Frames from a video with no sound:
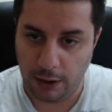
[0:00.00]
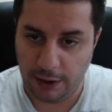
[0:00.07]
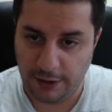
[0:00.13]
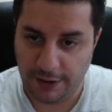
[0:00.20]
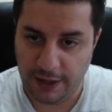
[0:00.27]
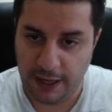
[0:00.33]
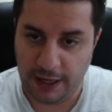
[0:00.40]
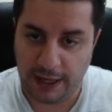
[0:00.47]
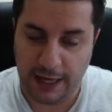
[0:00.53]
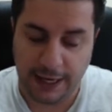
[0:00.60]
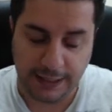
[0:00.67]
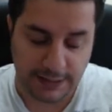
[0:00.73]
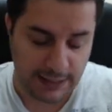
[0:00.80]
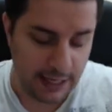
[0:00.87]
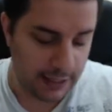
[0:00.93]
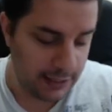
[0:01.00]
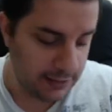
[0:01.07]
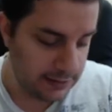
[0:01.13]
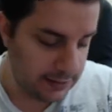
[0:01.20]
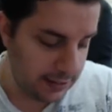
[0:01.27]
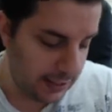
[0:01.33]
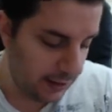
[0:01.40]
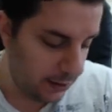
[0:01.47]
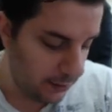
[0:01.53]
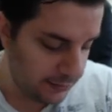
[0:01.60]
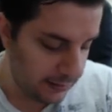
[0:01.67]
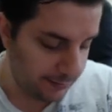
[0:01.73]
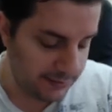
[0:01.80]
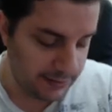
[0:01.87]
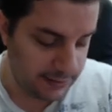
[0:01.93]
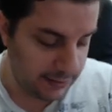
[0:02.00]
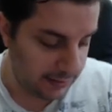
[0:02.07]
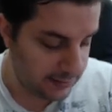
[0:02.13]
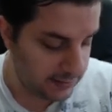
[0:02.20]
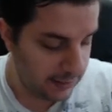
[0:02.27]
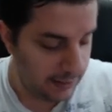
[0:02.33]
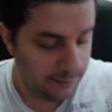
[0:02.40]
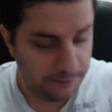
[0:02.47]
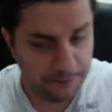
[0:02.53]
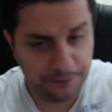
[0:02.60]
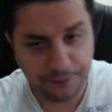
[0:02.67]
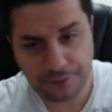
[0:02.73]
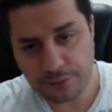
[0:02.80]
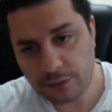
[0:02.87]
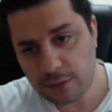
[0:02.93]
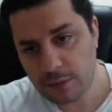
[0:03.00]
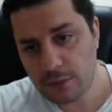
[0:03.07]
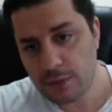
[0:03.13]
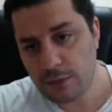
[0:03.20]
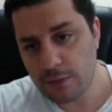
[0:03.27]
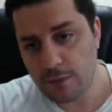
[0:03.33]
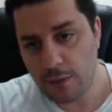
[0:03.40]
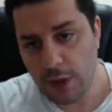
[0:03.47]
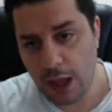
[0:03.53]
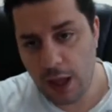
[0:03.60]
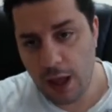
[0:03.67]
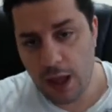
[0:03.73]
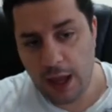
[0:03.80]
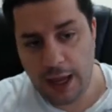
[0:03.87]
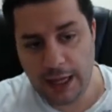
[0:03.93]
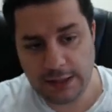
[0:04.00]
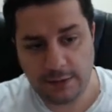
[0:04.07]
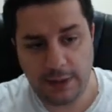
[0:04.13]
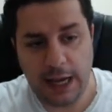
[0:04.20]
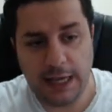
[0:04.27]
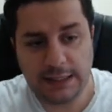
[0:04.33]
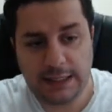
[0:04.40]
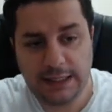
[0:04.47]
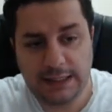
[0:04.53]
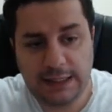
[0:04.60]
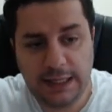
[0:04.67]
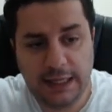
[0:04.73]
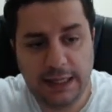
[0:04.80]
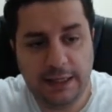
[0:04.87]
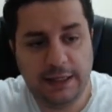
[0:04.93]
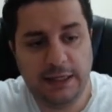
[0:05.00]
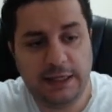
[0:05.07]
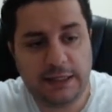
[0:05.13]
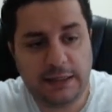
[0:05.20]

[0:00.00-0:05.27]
than 8 seconds, then goes up to 16. As you guys can see, this